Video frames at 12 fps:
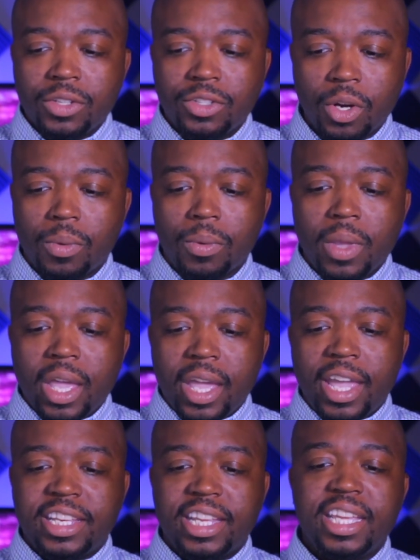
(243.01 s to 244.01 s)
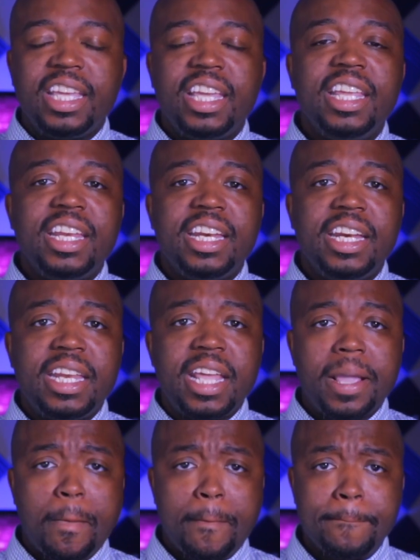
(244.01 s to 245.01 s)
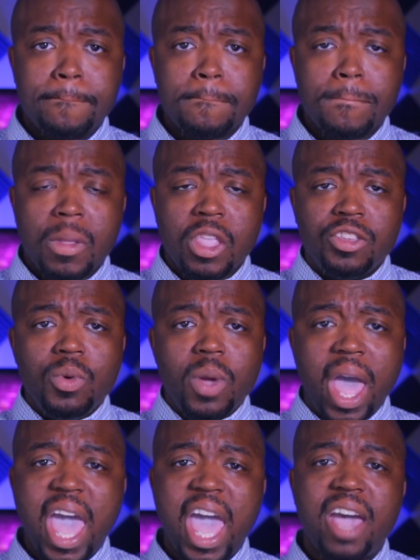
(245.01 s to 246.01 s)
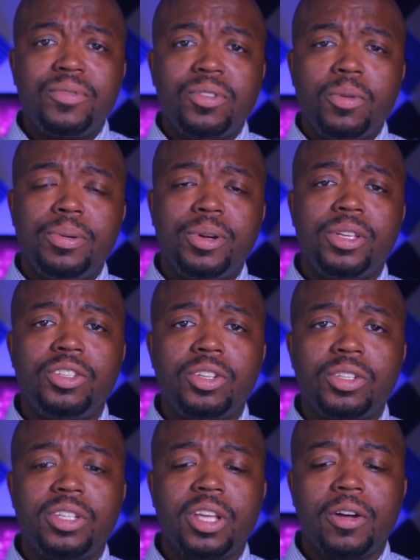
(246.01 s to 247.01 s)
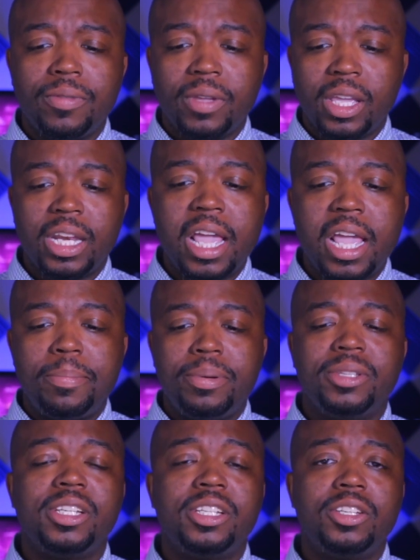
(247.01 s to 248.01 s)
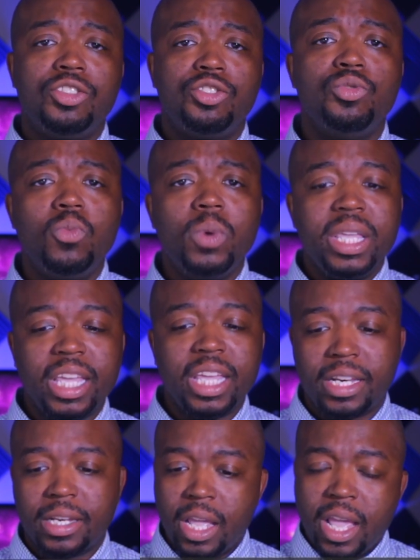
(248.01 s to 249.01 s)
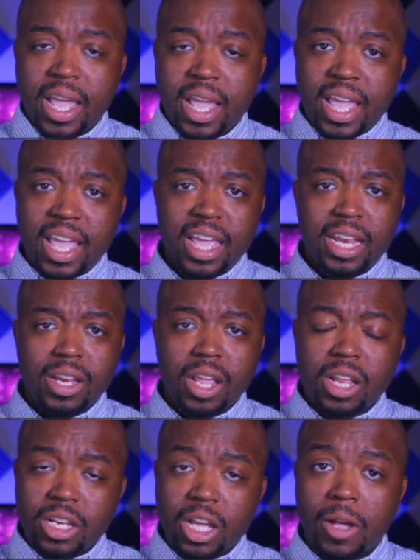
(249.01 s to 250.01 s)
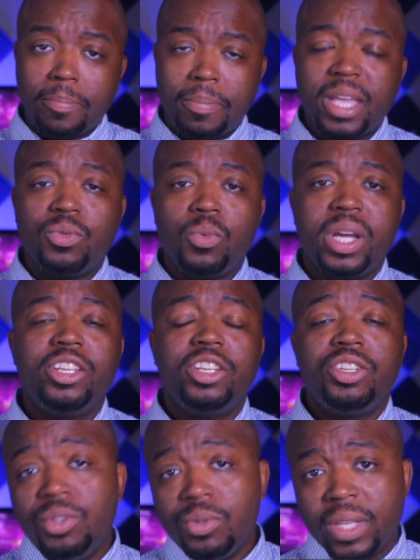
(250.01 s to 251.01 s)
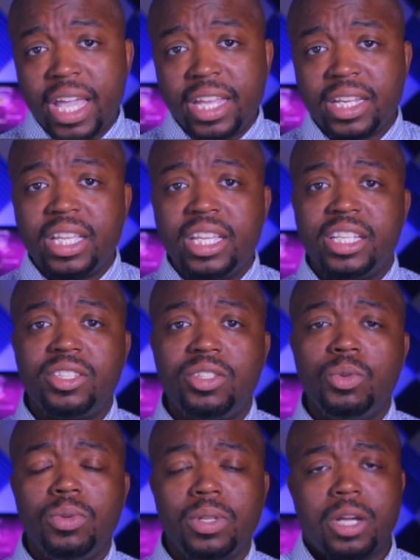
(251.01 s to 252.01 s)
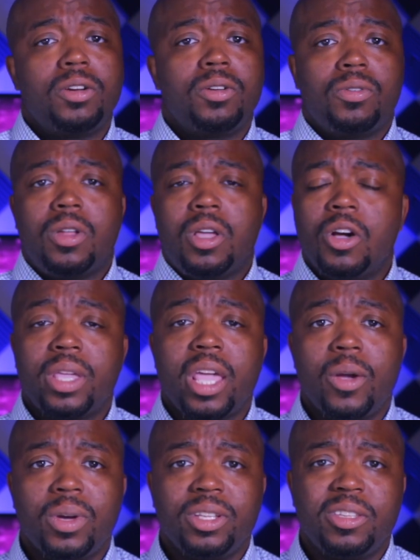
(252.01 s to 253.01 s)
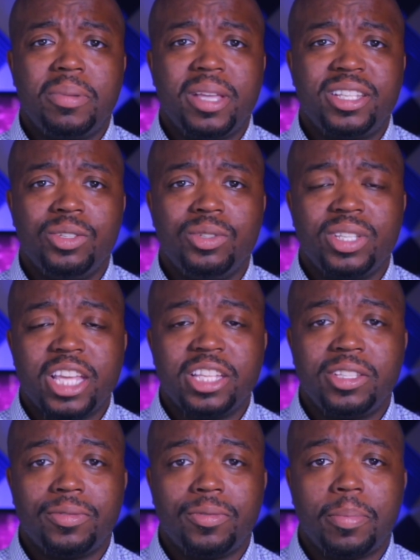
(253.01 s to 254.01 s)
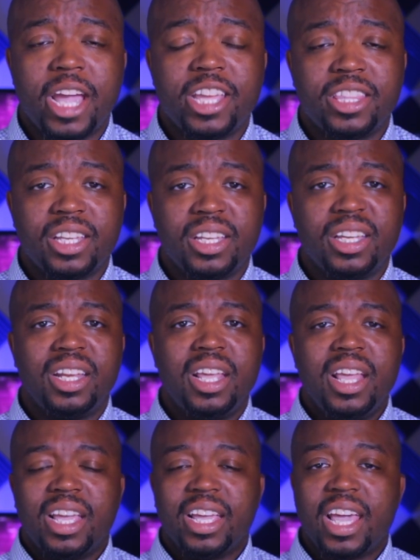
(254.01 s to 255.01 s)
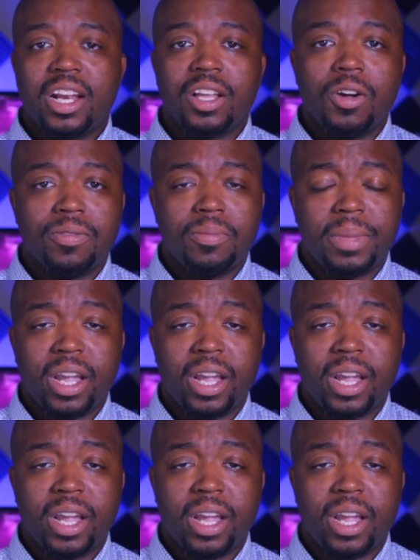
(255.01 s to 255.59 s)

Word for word: So at the end of the day, you have to put yourself in a position to win. And the best way to do that is to learn, okay, what's the best use case for Python? go.